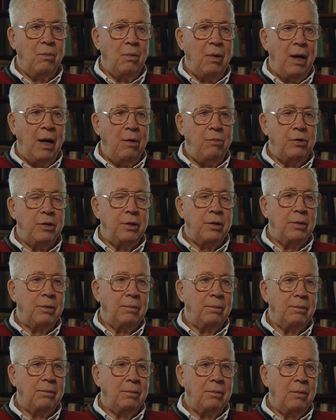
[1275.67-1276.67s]

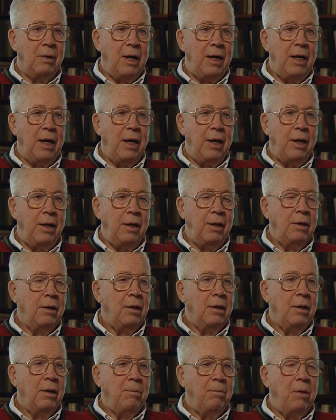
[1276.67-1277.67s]
I had a
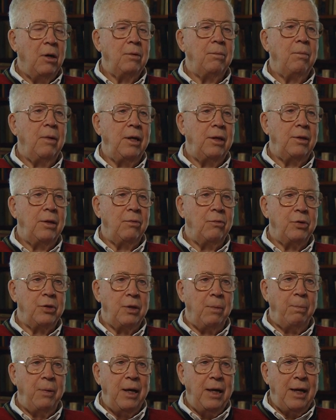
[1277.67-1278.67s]
bunkmate that was
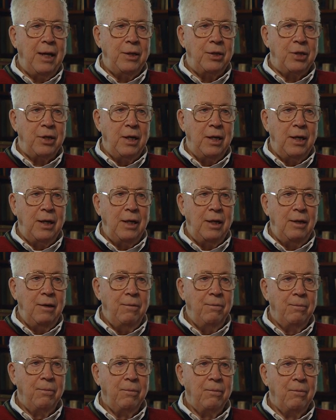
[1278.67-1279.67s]
a PhD,
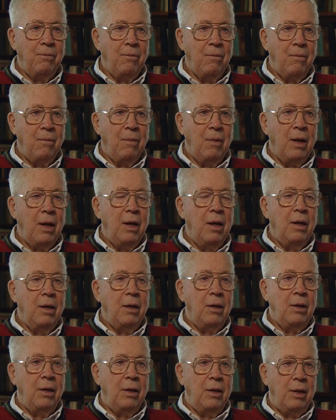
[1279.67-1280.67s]

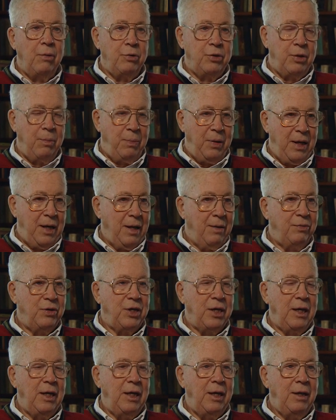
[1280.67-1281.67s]
that was a
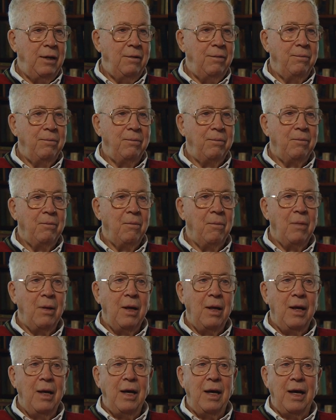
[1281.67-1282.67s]
PFC,
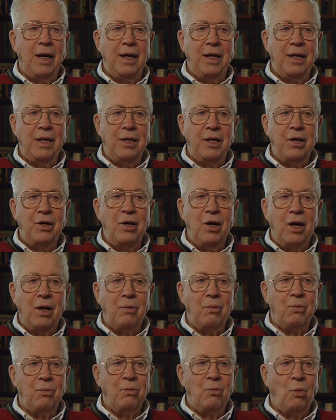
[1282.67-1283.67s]
and he did
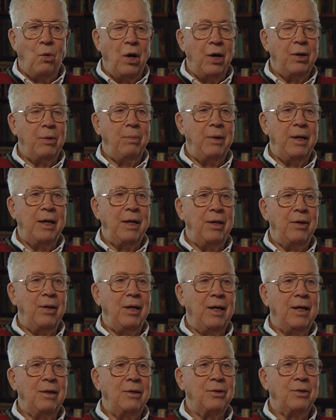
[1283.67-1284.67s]
not want to be
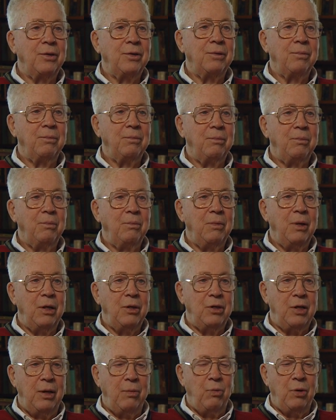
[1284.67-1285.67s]
anything else. He
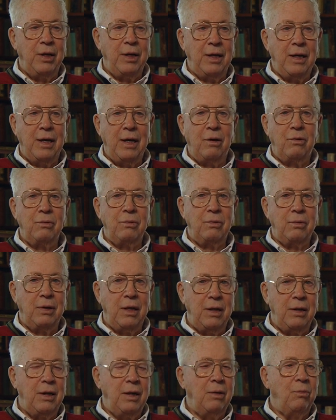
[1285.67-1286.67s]
said when he got out,
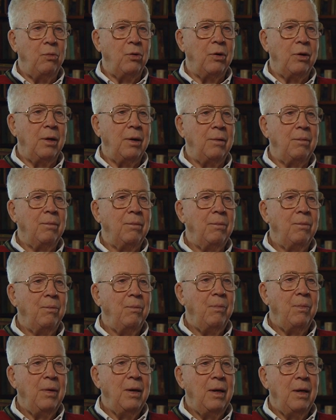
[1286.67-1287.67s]
then he'd worry,
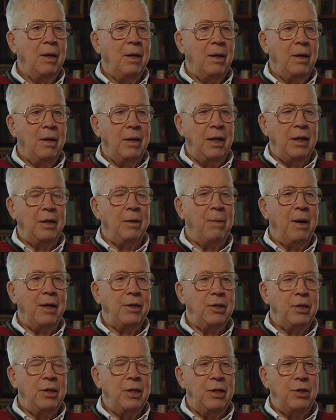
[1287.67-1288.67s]
he'd go back
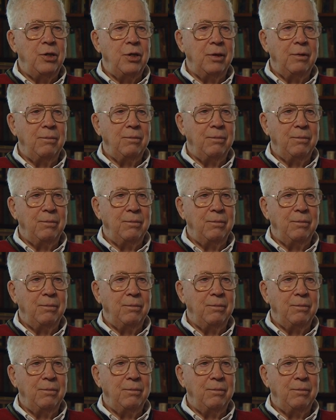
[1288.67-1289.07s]
to teaching.